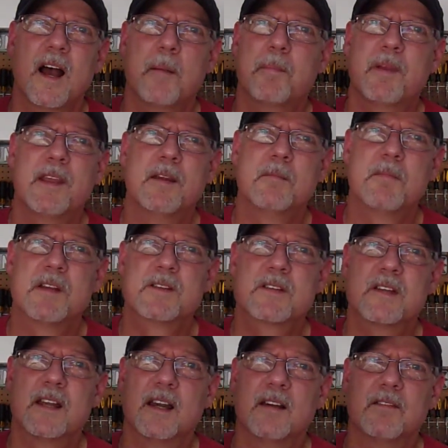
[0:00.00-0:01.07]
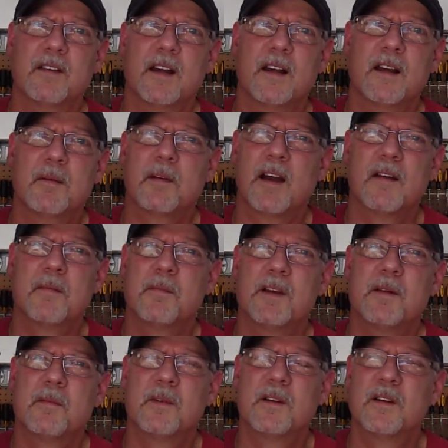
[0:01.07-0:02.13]
I peed myself. I
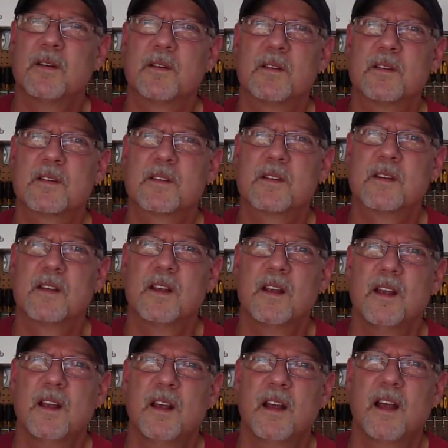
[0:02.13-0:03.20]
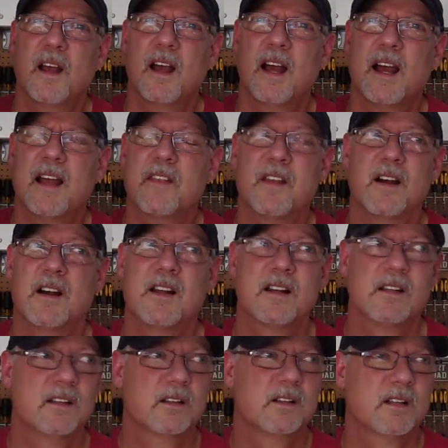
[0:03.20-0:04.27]
remember I had the
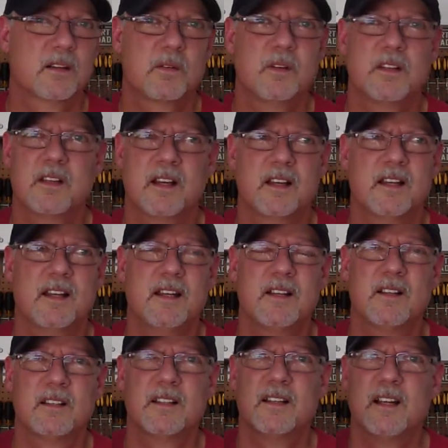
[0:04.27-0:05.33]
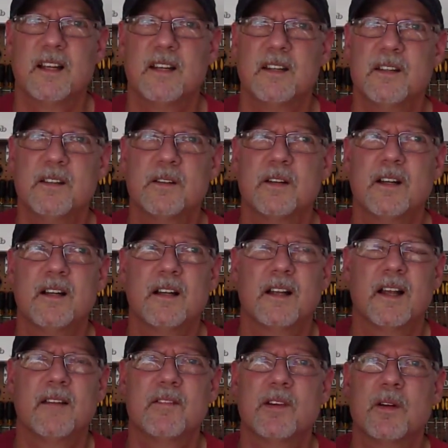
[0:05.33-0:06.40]
hunt look like, what the hell did I do?
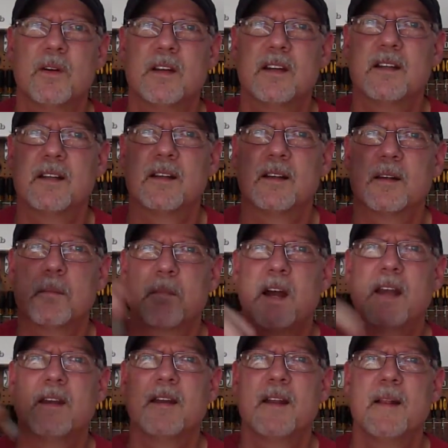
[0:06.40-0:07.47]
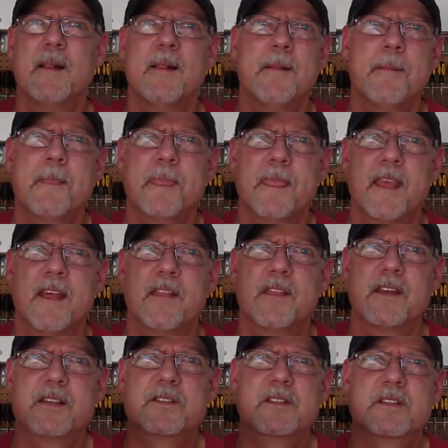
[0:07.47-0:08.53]
I had no idea. But
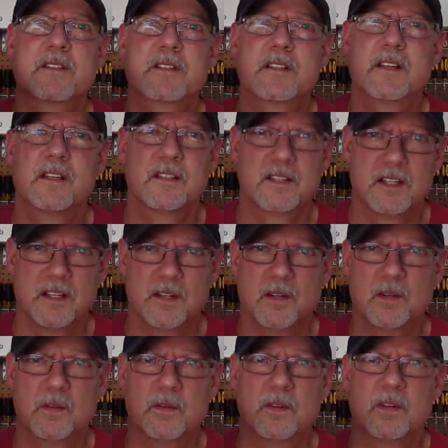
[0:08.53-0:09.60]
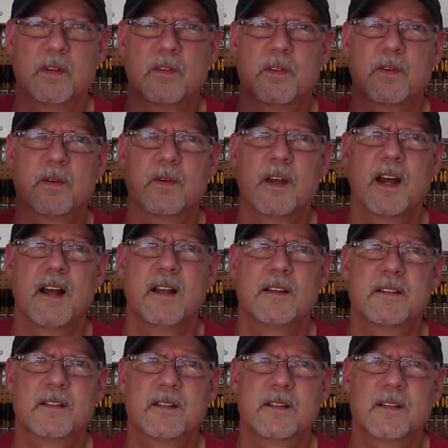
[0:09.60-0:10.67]
this continued
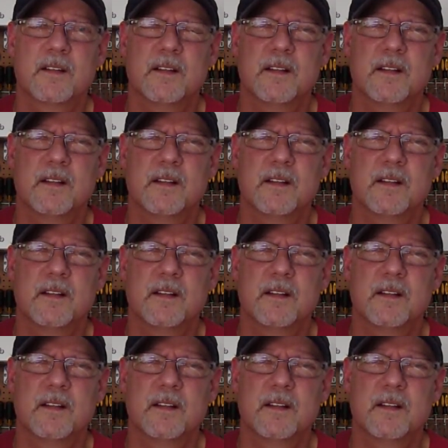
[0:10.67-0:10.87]
throughout